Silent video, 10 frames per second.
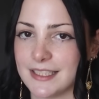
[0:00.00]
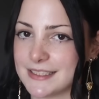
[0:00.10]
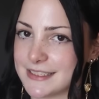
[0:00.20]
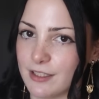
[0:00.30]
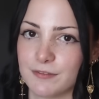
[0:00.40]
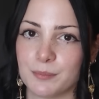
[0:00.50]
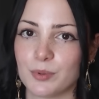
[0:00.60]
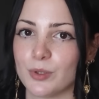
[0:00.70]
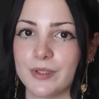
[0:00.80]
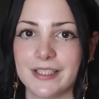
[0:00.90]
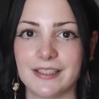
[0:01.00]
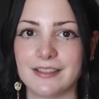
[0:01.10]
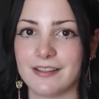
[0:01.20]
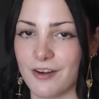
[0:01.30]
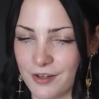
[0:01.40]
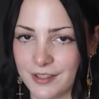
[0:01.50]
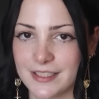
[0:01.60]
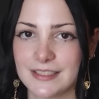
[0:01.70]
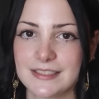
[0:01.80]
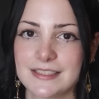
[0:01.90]
a self-employed
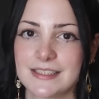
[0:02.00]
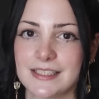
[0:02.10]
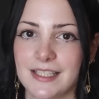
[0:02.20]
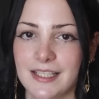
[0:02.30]
artist,